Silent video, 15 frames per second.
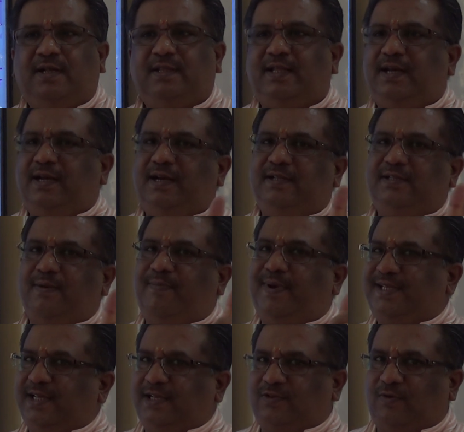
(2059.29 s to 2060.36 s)
then it is a
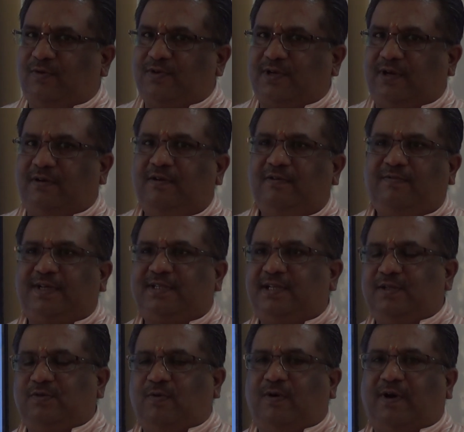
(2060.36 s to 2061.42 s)
basic solution. First
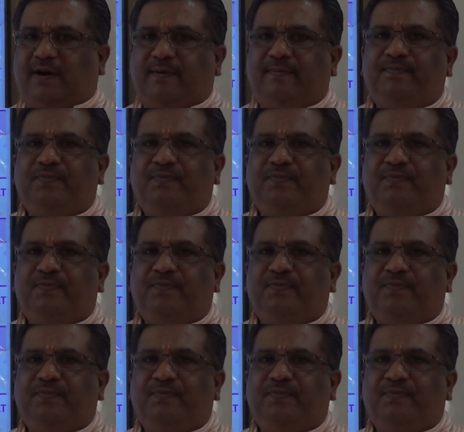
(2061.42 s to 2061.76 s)
is over.